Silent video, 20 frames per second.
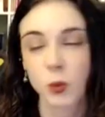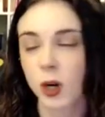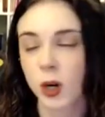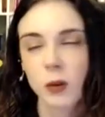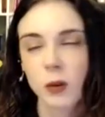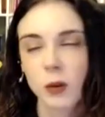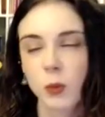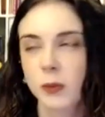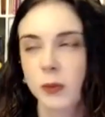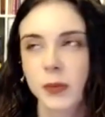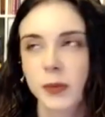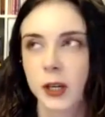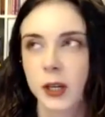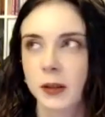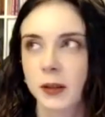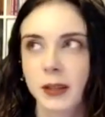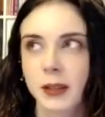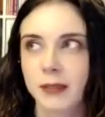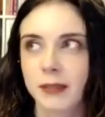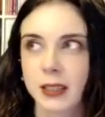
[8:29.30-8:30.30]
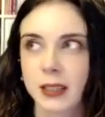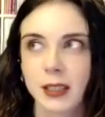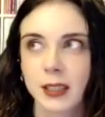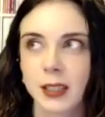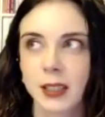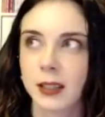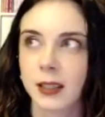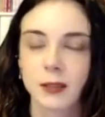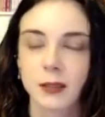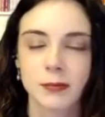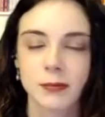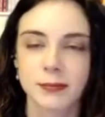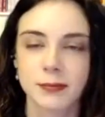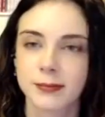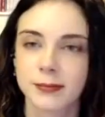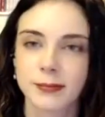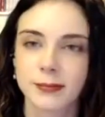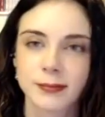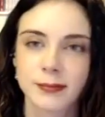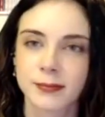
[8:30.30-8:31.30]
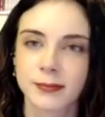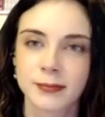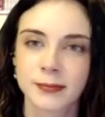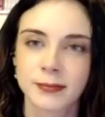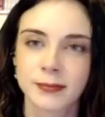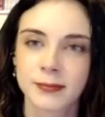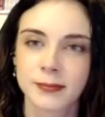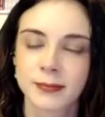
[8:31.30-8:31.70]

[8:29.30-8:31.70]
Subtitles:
I won't be going that fast again, though.